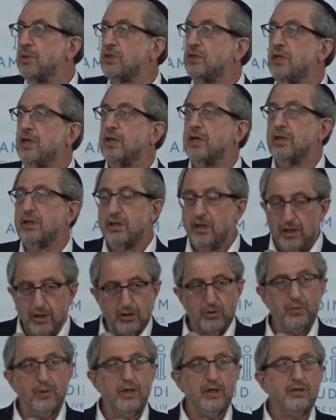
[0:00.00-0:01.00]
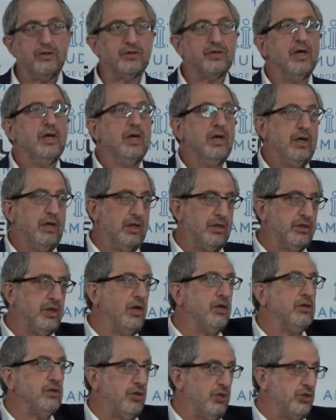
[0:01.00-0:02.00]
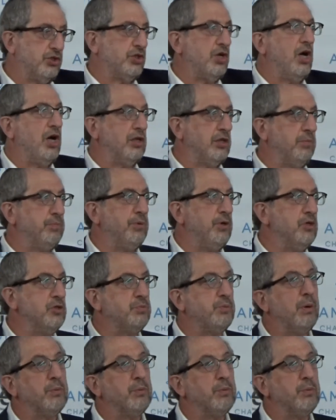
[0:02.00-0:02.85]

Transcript: we're seeing a decrease in adult to child abuse,